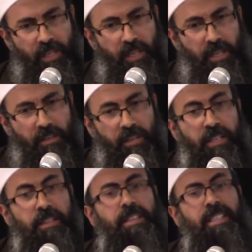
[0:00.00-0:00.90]

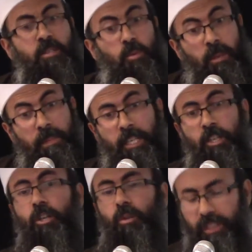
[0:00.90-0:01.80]
Then this will be
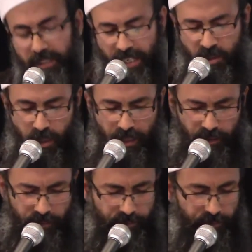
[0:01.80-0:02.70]
included as
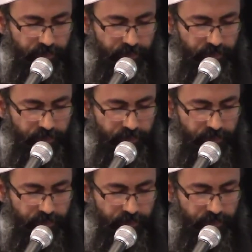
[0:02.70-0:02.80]
well.